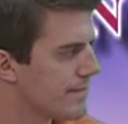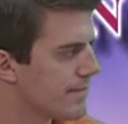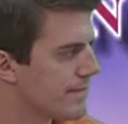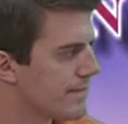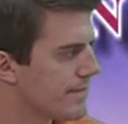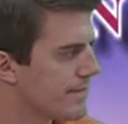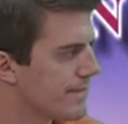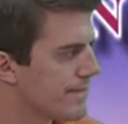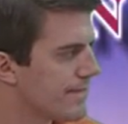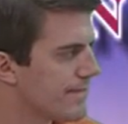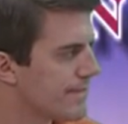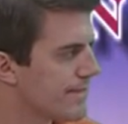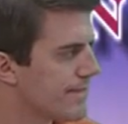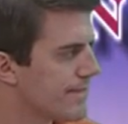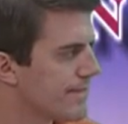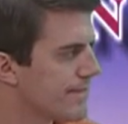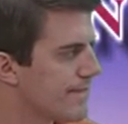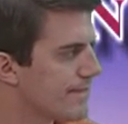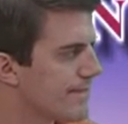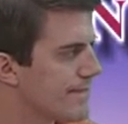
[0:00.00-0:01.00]

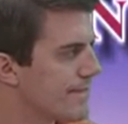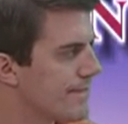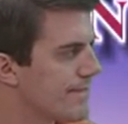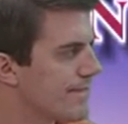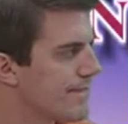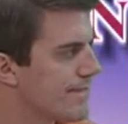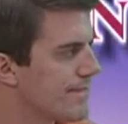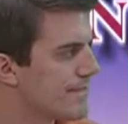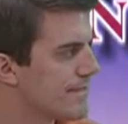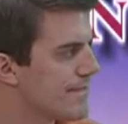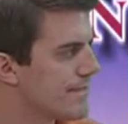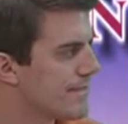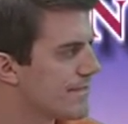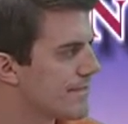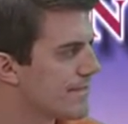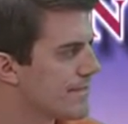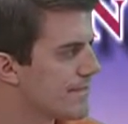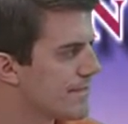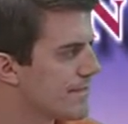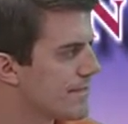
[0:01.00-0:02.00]

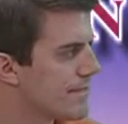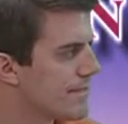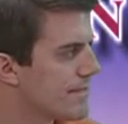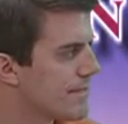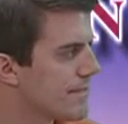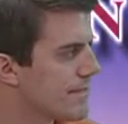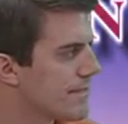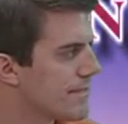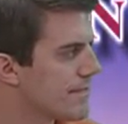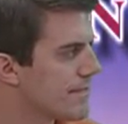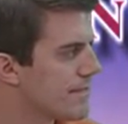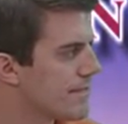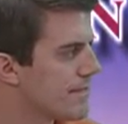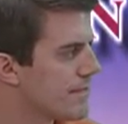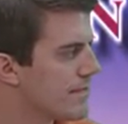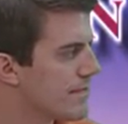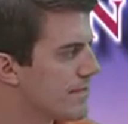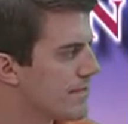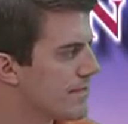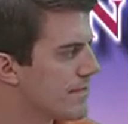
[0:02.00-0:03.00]

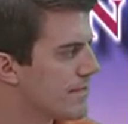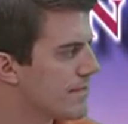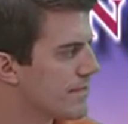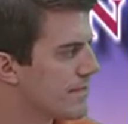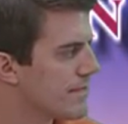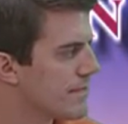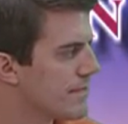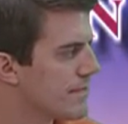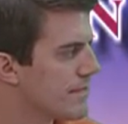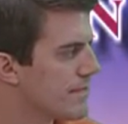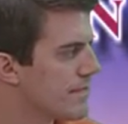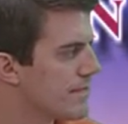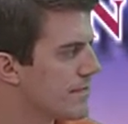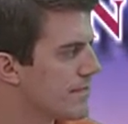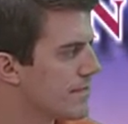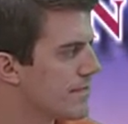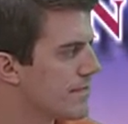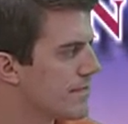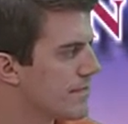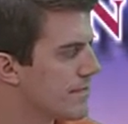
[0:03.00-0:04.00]

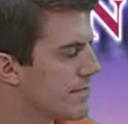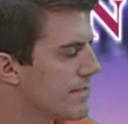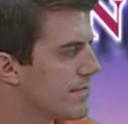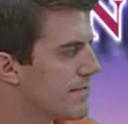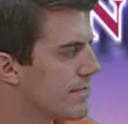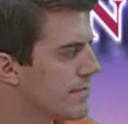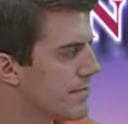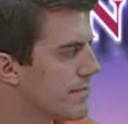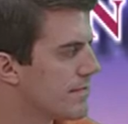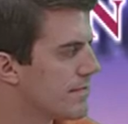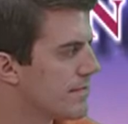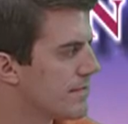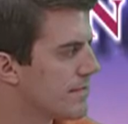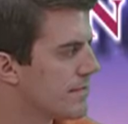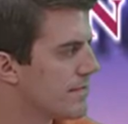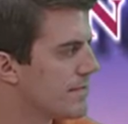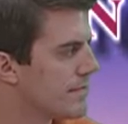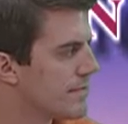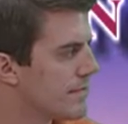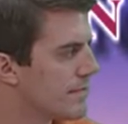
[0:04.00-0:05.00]

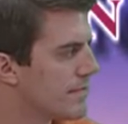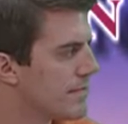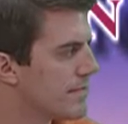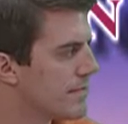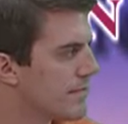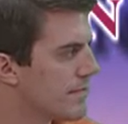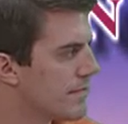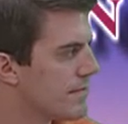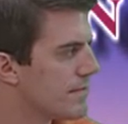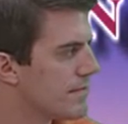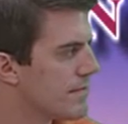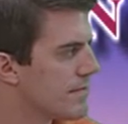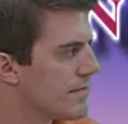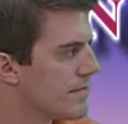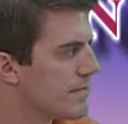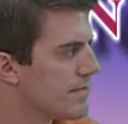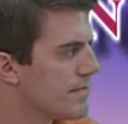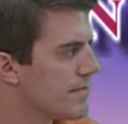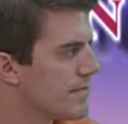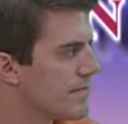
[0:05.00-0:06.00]

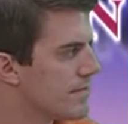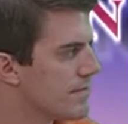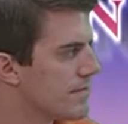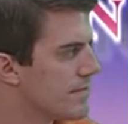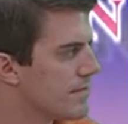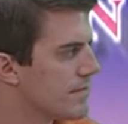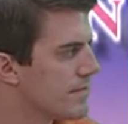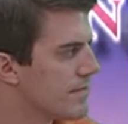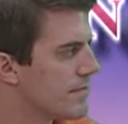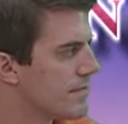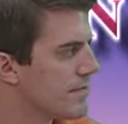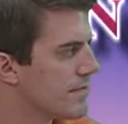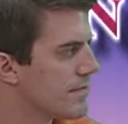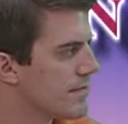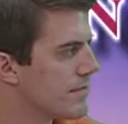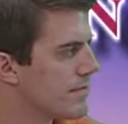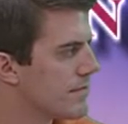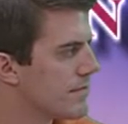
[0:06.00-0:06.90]
(silent)